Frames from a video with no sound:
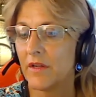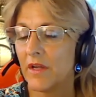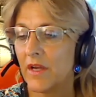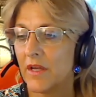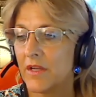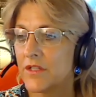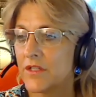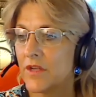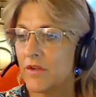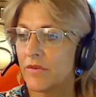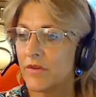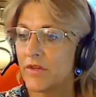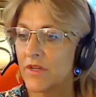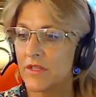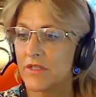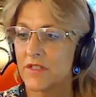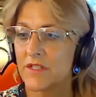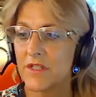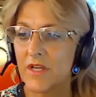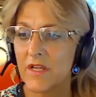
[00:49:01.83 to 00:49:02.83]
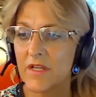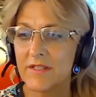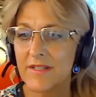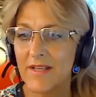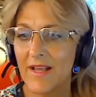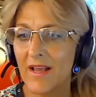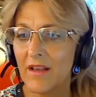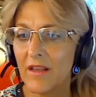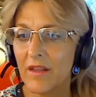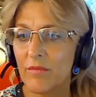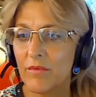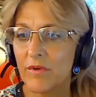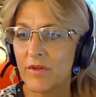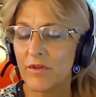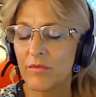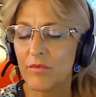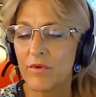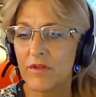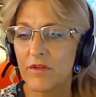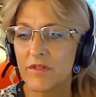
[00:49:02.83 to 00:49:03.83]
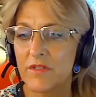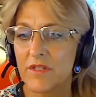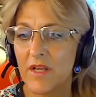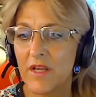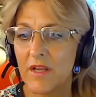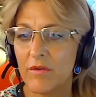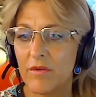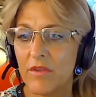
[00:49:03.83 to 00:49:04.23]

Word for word: And so it's exactly what DeWald said.